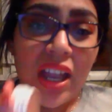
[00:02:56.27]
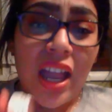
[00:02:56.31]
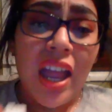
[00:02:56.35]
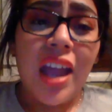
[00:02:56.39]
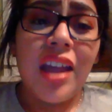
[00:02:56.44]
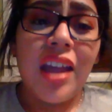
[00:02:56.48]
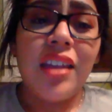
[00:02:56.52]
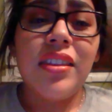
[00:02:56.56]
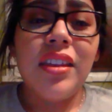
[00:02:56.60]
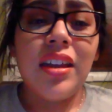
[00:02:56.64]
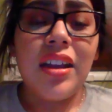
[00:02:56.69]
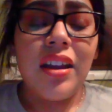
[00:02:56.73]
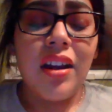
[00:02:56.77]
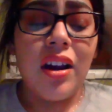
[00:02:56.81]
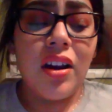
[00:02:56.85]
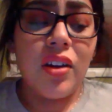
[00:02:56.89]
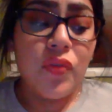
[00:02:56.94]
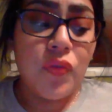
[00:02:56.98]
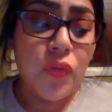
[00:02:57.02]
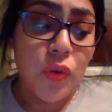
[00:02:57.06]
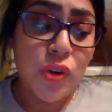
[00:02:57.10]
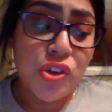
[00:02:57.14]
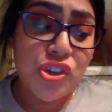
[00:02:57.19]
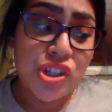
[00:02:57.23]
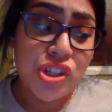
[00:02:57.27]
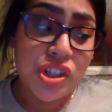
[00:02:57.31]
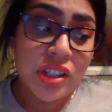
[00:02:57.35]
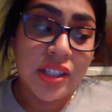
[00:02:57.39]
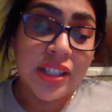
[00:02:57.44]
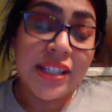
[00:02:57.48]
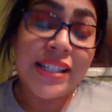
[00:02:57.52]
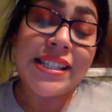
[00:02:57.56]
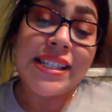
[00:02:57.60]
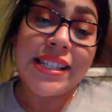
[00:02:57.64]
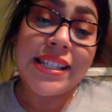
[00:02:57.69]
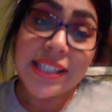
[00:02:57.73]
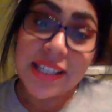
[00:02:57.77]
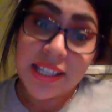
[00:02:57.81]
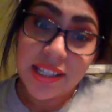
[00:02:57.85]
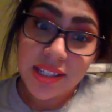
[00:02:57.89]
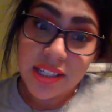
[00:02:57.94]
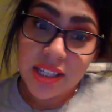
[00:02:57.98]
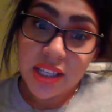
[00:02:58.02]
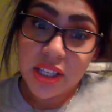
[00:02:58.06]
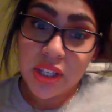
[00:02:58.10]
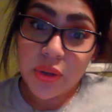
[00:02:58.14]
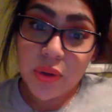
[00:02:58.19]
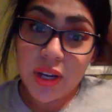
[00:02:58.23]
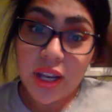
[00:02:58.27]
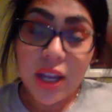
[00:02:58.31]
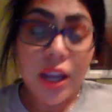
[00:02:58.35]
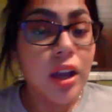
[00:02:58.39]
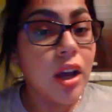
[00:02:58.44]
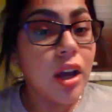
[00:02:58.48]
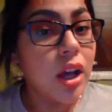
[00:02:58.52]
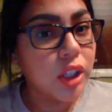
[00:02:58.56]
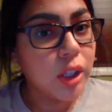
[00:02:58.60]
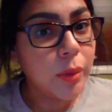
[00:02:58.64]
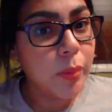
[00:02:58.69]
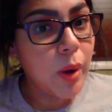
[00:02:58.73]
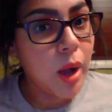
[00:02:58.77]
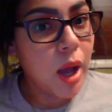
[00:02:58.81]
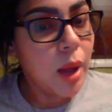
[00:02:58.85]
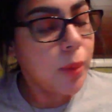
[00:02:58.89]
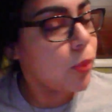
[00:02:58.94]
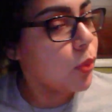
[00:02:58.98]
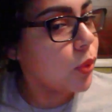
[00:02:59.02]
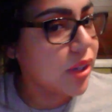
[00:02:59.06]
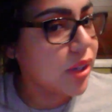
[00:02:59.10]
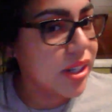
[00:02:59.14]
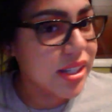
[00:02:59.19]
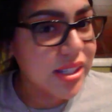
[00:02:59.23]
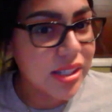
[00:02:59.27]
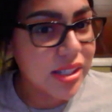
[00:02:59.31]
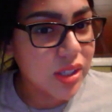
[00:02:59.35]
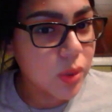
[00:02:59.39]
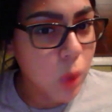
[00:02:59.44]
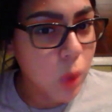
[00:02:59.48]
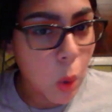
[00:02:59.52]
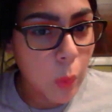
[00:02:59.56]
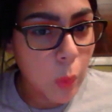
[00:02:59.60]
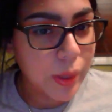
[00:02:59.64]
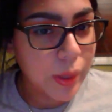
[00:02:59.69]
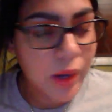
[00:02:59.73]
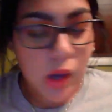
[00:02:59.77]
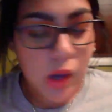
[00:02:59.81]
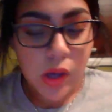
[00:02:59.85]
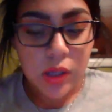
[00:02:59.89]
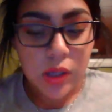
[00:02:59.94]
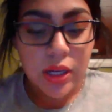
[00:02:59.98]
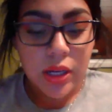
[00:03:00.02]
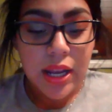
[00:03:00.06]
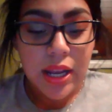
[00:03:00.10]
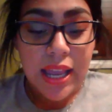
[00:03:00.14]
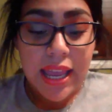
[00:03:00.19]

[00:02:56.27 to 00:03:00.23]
and they unfortunately discontinued it. Colourpop, what is going on?